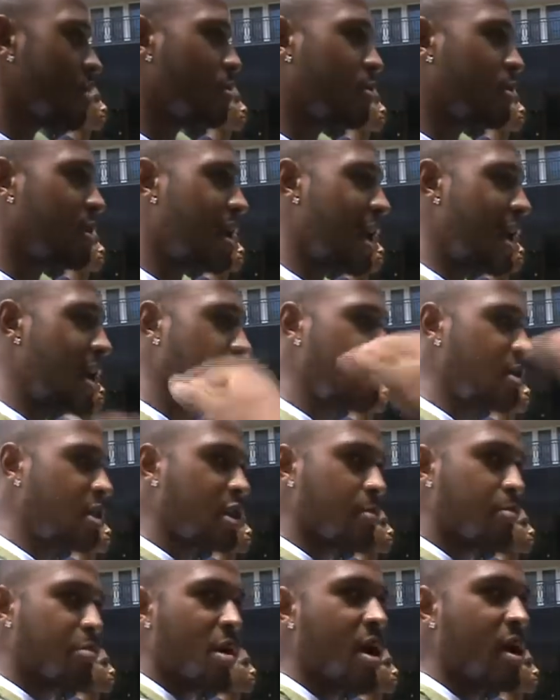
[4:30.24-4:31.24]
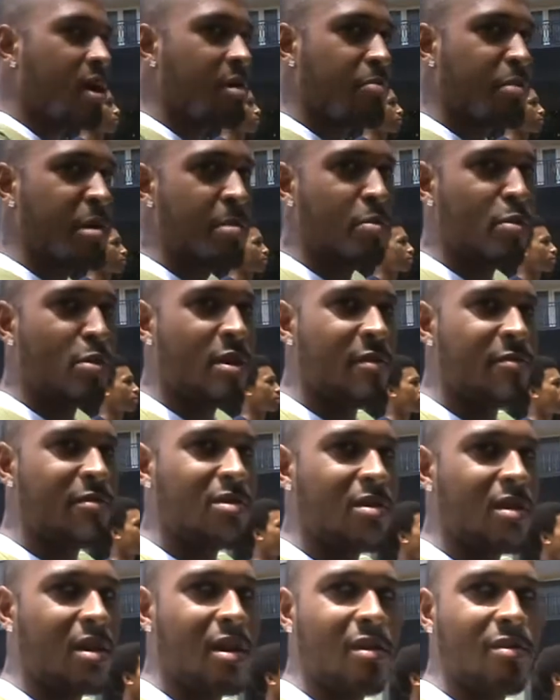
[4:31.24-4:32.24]
and trouble and anguish upon the people
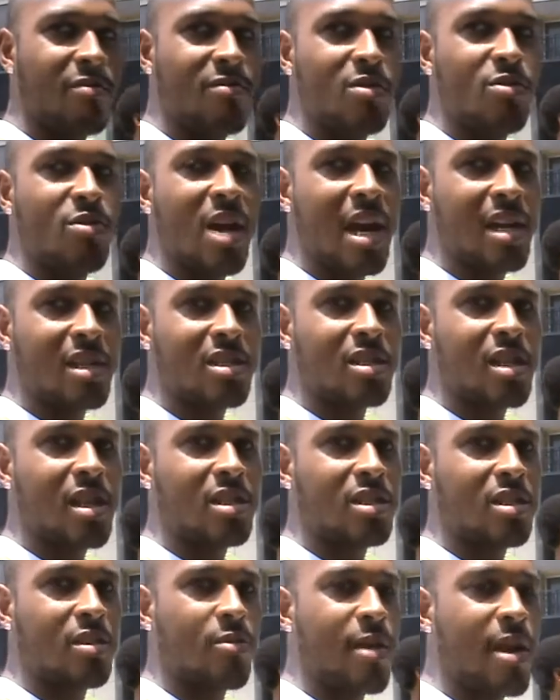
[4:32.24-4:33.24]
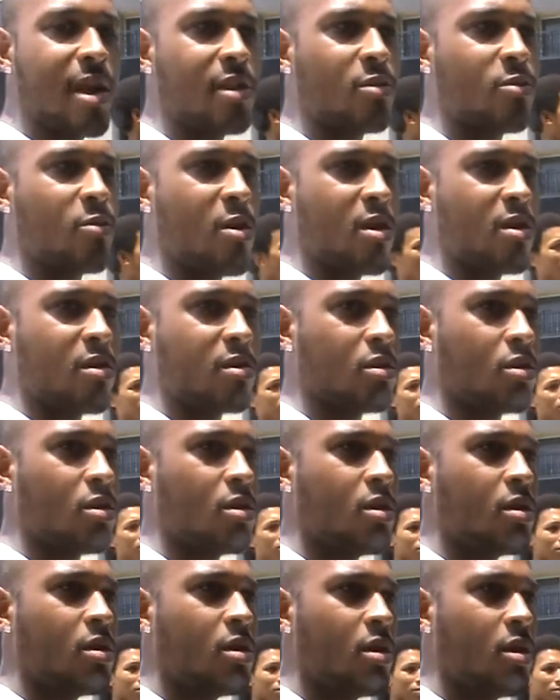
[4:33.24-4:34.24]
of, of the United States and around the
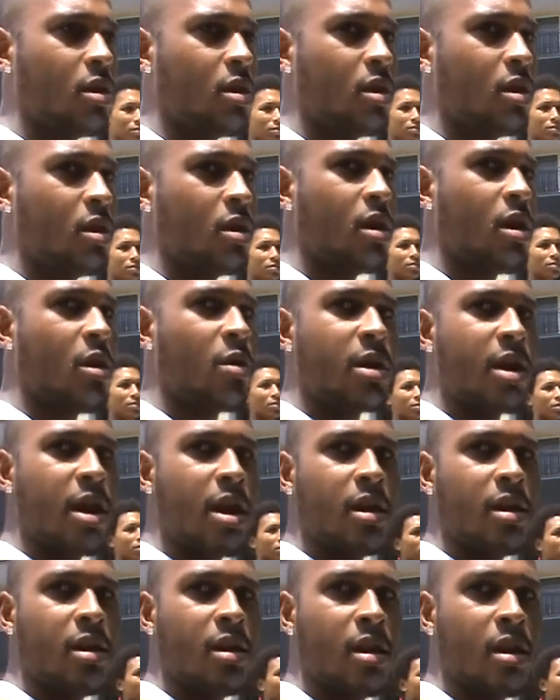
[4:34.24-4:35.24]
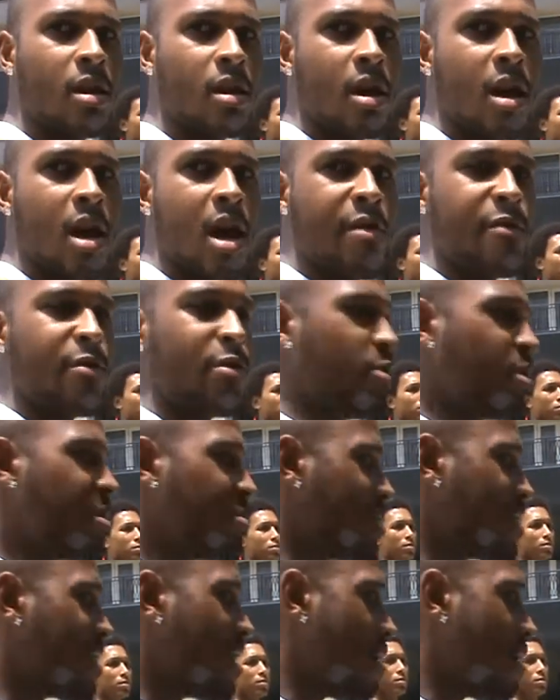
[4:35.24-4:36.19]
world. Okay? Every